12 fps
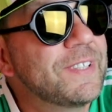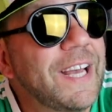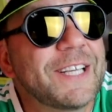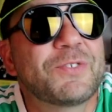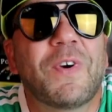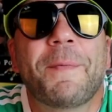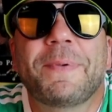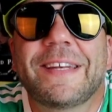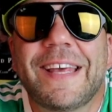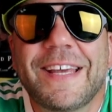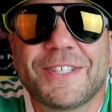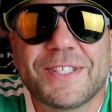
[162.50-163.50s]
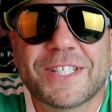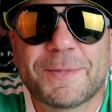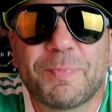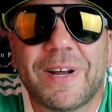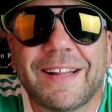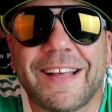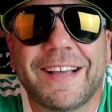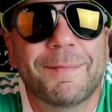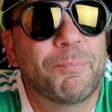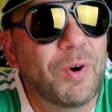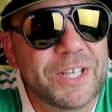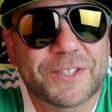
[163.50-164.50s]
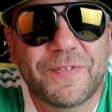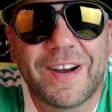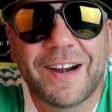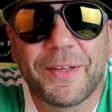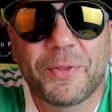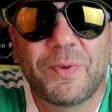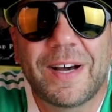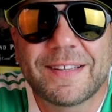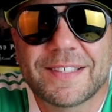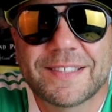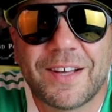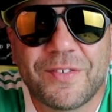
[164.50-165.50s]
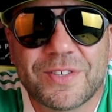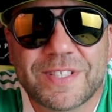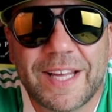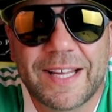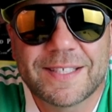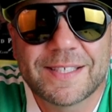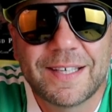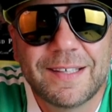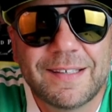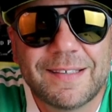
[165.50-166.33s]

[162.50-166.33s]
Tech's reputation spread like a brush fire throughout the southern states,